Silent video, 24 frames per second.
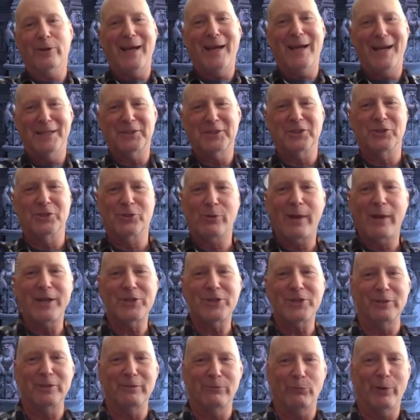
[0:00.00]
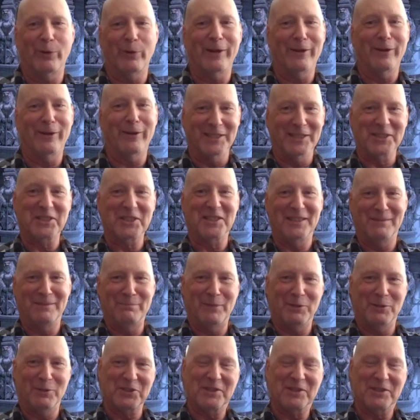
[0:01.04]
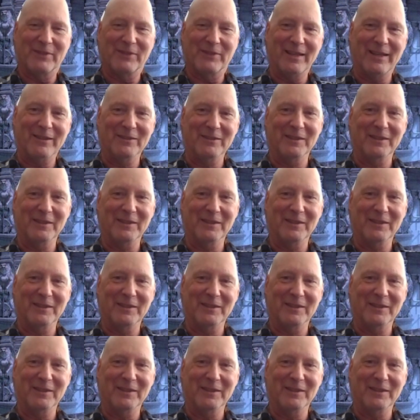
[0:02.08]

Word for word: concentration of weirdness than most of the other. A